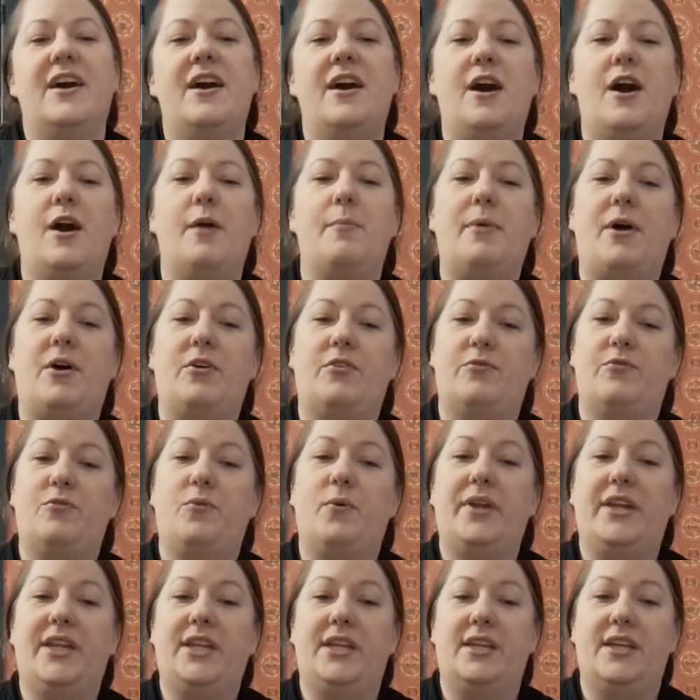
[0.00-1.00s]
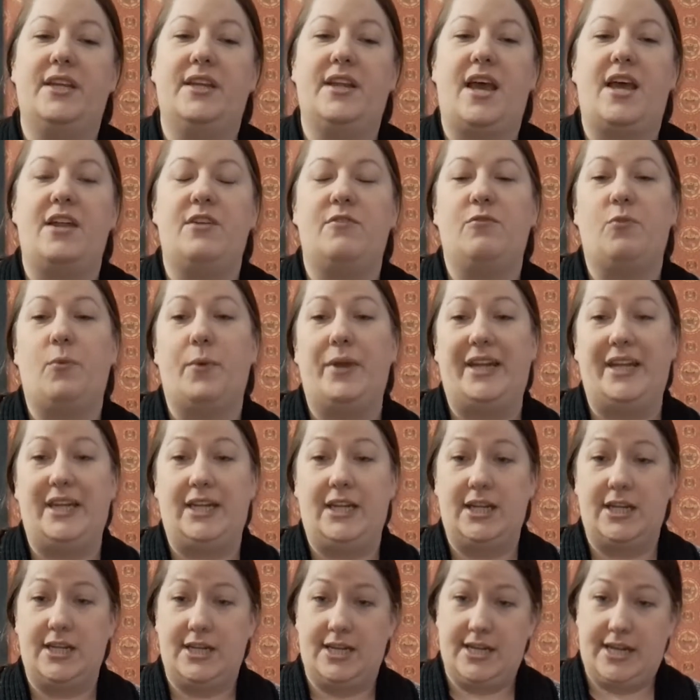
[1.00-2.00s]
about avoiding it and
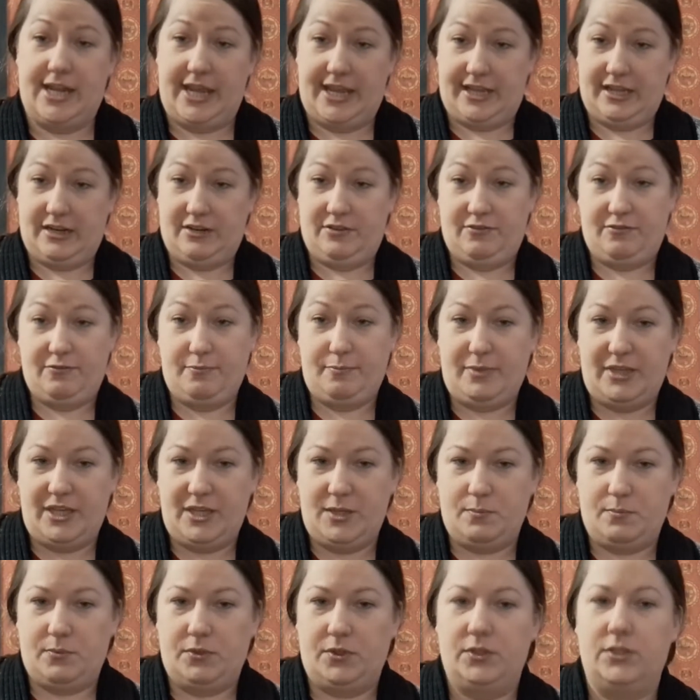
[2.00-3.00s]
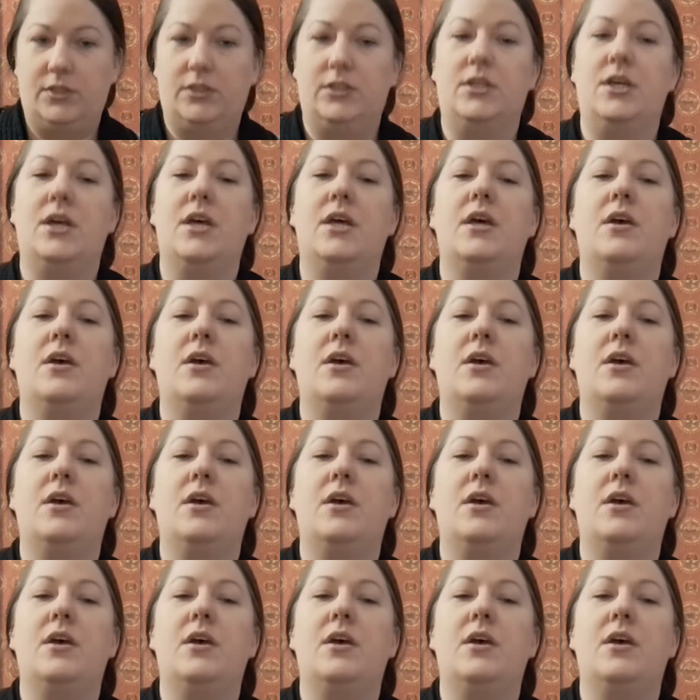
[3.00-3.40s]
avoiding negative people,